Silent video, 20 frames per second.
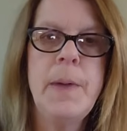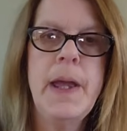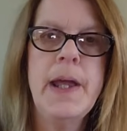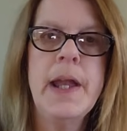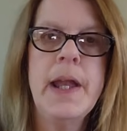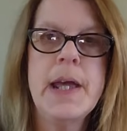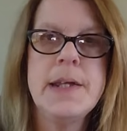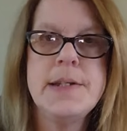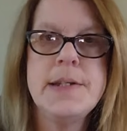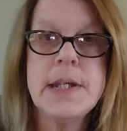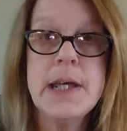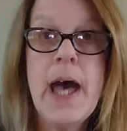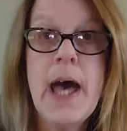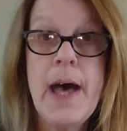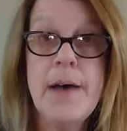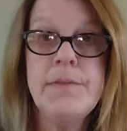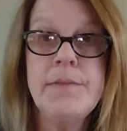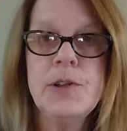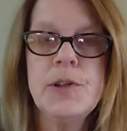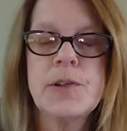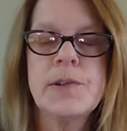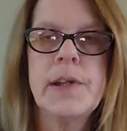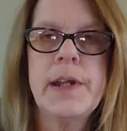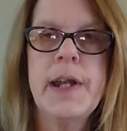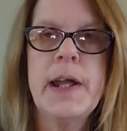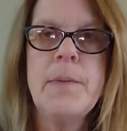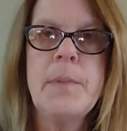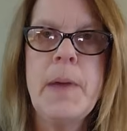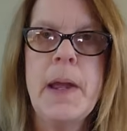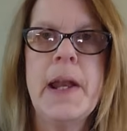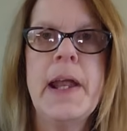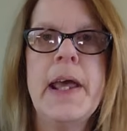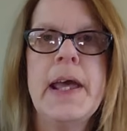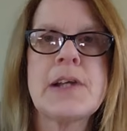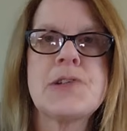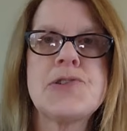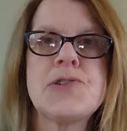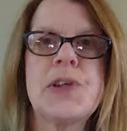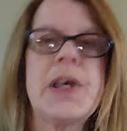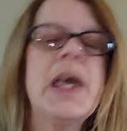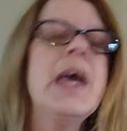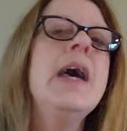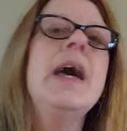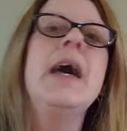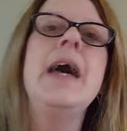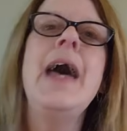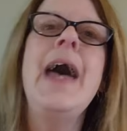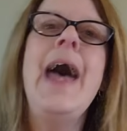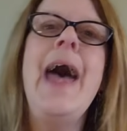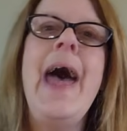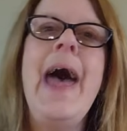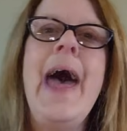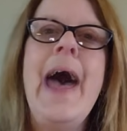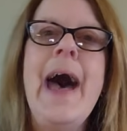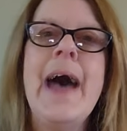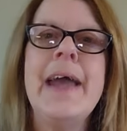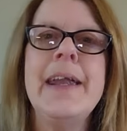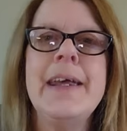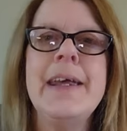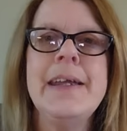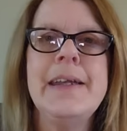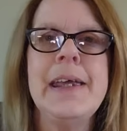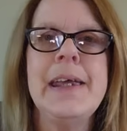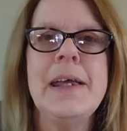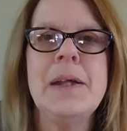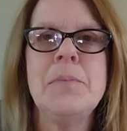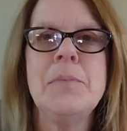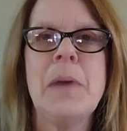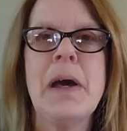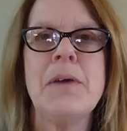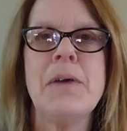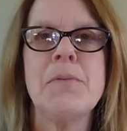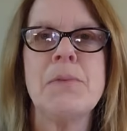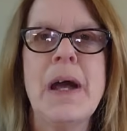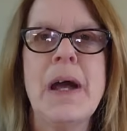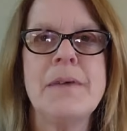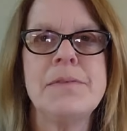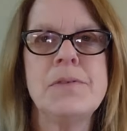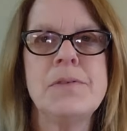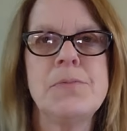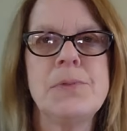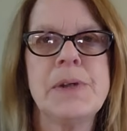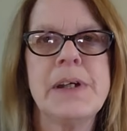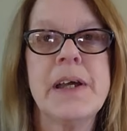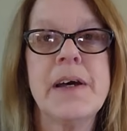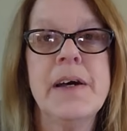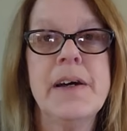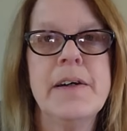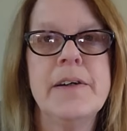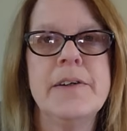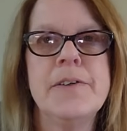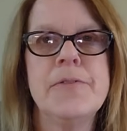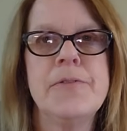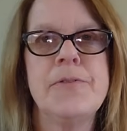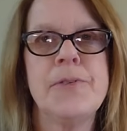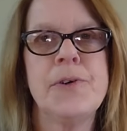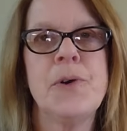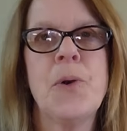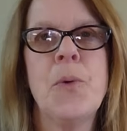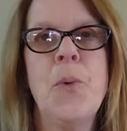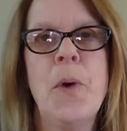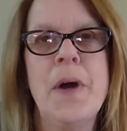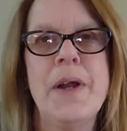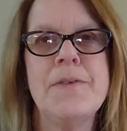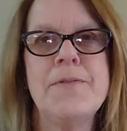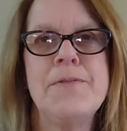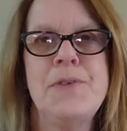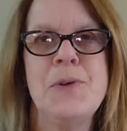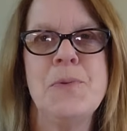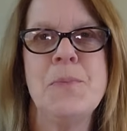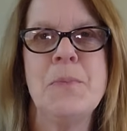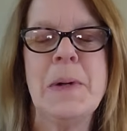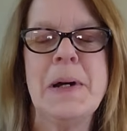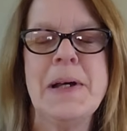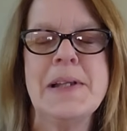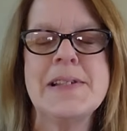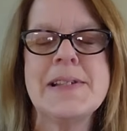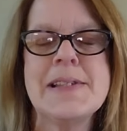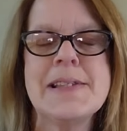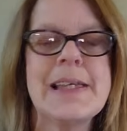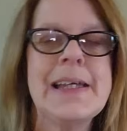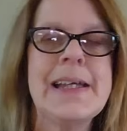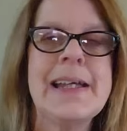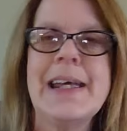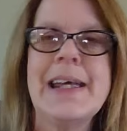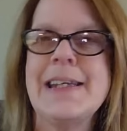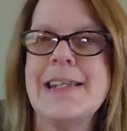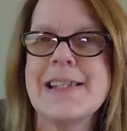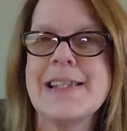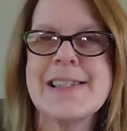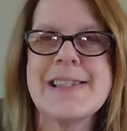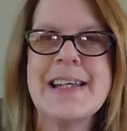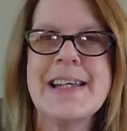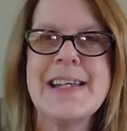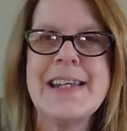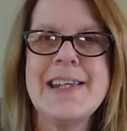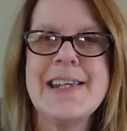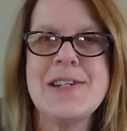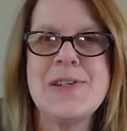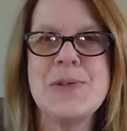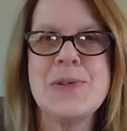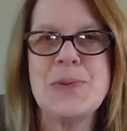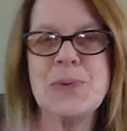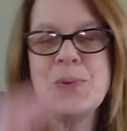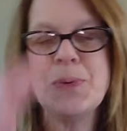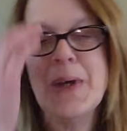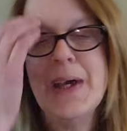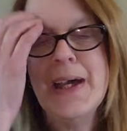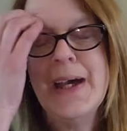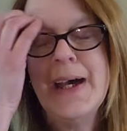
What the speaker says: And I have looked it up, and I actually had it in my Ravelry cart for quite a few months, and I decided to,